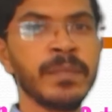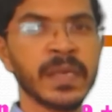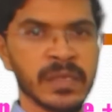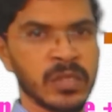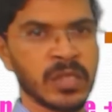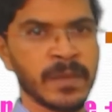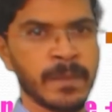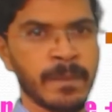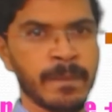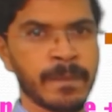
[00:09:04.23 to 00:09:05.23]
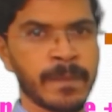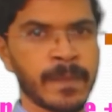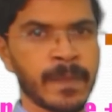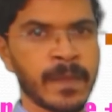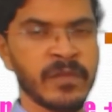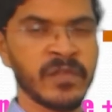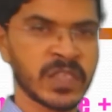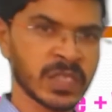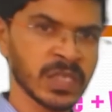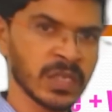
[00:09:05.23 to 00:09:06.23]
breathe,
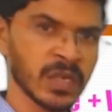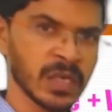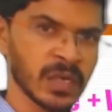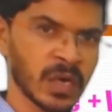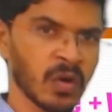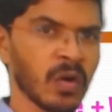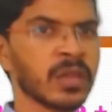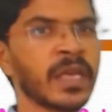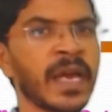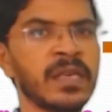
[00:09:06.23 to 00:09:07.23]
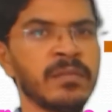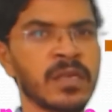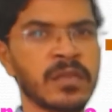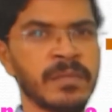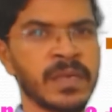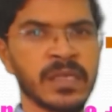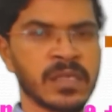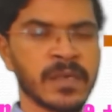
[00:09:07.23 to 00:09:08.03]
which all the animals breathe.